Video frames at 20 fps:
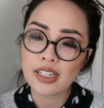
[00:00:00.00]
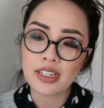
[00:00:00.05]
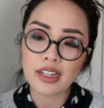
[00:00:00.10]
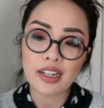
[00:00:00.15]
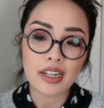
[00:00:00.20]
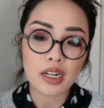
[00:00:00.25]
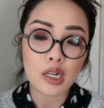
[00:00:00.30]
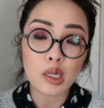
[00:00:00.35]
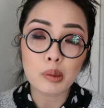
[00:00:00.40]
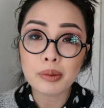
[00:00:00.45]

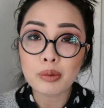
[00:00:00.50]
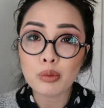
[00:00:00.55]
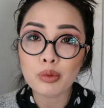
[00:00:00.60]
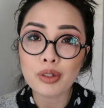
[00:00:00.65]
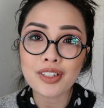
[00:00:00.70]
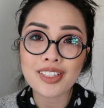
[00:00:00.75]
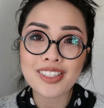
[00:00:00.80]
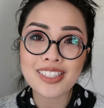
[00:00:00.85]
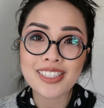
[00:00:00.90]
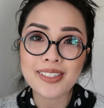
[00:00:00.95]
I hope it
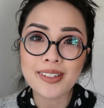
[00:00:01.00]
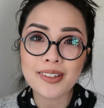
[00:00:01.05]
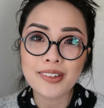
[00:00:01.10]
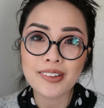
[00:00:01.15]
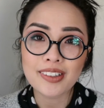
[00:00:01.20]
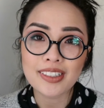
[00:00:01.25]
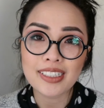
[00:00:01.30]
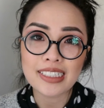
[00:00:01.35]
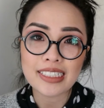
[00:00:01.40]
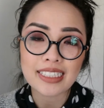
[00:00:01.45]
works
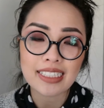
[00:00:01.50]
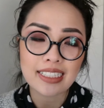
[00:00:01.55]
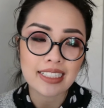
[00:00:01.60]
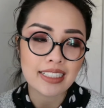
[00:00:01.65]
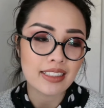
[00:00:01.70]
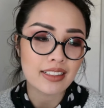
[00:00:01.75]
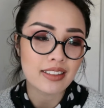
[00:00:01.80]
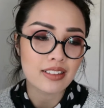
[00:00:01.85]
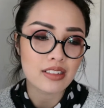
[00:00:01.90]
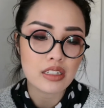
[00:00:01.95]
so it
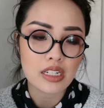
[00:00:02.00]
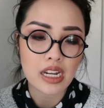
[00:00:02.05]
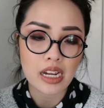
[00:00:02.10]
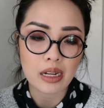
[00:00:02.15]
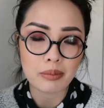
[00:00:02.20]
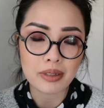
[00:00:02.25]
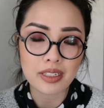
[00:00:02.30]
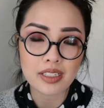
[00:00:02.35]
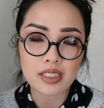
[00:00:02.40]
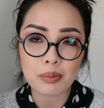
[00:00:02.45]
can
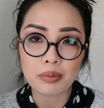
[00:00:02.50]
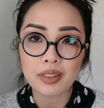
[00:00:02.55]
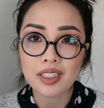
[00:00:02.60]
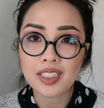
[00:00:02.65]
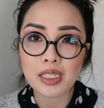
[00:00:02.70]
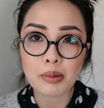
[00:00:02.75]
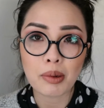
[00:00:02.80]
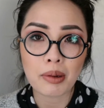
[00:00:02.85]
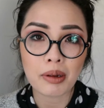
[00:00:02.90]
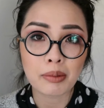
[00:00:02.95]
tell me some
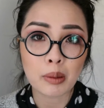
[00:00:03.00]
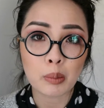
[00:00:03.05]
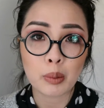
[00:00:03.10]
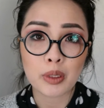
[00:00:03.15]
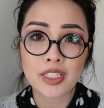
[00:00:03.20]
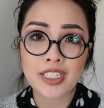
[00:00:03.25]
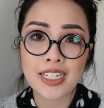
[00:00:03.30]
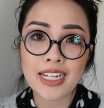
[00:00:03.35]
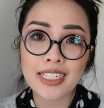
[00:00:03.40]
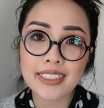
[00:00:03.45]
things about my
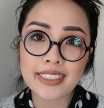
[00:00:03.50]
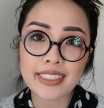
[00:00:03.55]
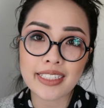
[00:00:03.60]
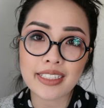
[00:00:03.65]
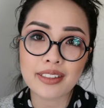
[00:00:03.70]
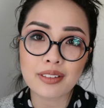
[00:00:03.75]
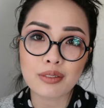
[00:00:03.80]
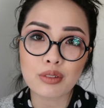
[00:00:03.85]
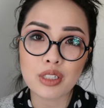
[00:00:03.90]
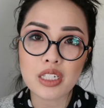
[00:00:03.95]

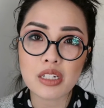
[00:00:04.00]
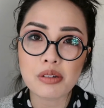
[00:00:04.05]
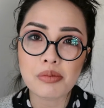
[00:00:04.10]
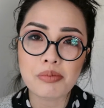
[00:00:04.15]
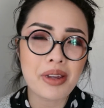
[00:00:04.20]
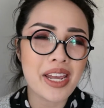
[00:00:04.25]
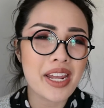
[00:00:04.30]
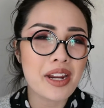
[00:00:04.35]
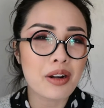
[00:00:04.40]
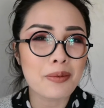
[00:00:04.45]
personality, which
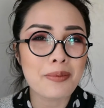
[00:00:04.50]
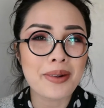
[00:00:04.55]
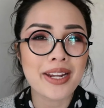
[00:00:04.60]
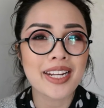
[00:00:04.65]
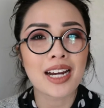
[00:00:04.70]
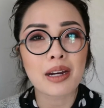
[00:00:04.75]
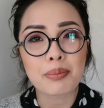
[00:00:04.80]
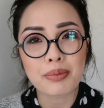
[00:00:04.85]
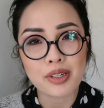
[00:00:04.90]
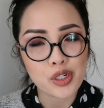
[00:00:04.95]
may or may
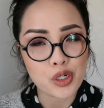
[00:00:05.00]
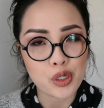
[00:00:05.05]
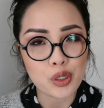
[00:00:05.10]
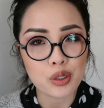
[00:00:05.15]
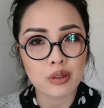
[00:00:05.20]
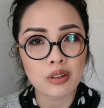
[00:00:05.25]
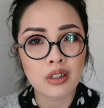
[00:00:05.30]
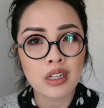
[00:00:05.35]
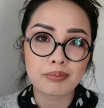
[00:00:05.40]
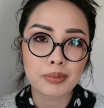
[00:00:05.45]
not be
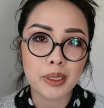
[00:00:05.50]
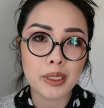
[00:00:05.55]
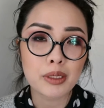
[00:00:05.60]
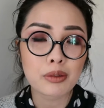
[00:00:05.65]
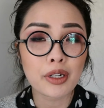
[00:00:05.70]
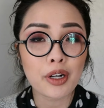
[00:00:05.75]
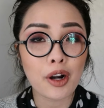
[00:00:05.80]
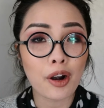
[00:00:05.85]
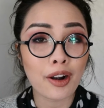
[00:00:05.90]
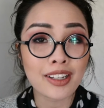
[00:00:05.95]
true. But
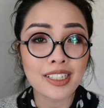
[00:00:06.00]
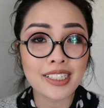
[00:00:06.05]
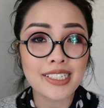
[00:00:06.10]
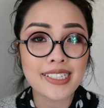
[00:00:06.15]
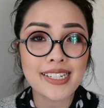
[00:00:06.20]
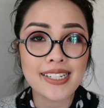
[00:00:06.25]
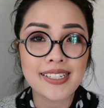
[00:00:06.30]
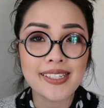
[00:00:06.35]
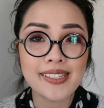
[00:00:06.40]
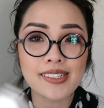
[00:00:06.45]

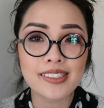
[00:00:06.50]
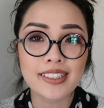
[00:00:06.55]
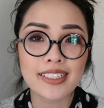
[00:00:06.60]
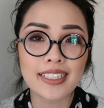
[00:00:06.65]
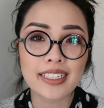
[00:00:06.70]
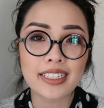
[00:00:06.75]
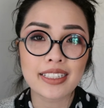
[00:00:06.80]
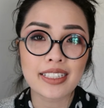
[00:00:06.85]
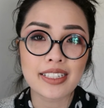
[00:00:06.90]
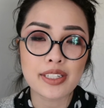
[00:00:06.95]
regardless, I still
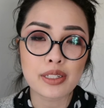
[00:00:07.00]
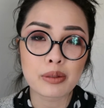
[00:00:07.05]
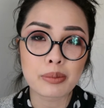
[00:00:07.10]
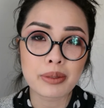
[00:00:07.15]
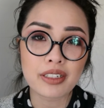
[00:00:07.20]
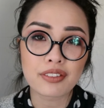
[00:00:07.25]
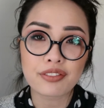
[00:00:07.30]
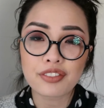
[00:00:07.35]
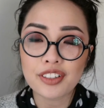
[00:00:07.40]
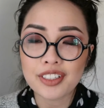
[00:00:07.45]
think this will
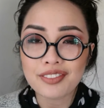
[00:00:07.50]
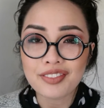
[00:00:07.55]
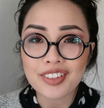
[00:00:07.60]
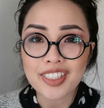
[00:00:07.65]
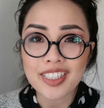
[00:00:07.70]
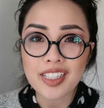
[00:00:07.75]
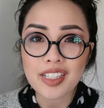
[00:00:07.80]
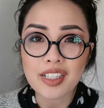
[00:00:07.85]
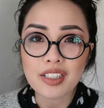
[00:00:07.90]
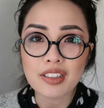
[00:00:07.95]
be a fun
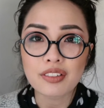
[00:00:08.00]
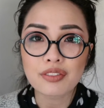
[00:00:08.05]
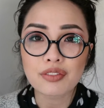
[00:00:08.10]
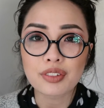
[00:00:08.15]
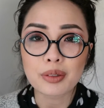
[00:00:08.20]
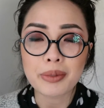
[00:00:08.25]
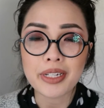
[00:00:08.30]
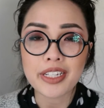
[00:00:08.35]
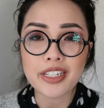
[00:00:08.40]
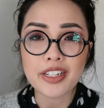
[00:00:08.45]
video
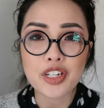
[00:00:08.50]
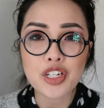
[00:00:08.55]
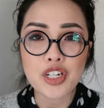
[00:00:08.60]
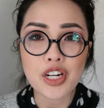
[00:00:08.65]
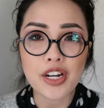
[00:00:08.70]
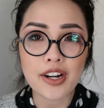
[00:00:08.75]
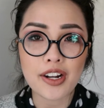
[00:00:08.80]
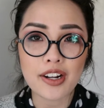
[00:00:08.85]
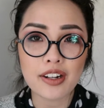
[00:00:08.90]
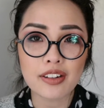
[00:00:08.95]
for me to
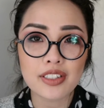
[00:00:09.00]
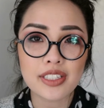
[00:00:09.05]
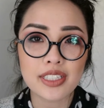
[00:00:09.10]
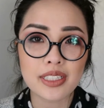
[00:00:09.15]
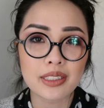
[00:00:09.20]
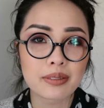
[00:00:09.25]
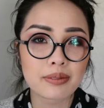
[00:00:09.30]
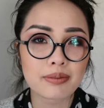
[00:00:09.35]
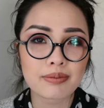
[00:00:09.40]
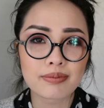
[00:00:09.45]
share
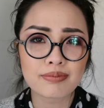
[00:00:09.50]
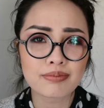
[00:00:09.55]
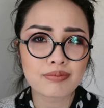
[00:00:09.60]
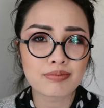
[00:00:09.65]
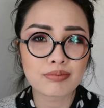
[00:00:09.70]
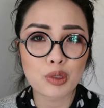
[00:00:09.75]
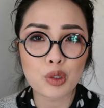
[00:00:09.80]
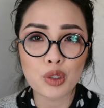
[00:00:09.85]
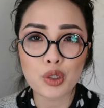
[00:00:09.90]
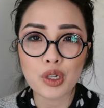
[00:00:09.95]
some
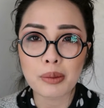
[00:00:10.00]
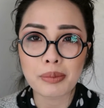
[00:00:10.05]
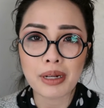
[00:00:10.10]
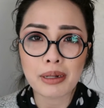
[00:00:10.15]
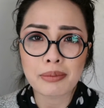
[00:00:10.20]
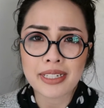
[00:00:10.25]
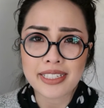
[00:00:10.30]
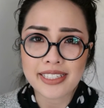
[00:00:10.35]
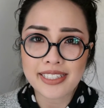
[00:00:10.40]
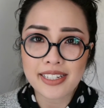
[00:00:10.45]
more
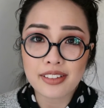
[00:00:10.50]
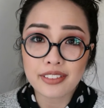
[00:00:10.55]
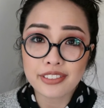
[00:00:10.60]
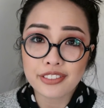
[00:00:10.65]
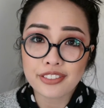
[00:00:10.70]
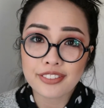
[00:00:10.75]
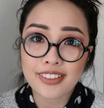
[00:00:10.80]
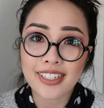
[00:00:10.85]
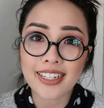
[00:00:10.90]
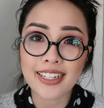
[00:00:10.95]
about
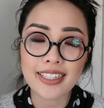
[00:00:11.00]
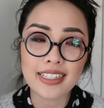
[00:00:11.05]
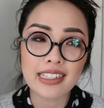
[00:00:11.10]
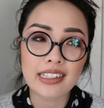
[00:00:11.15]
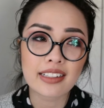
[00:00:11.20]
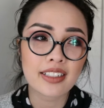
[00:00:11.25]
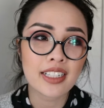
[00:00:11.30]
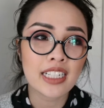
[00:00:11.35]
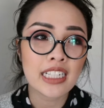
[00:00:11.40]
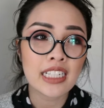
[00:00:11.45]
myself
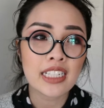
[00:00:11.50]
and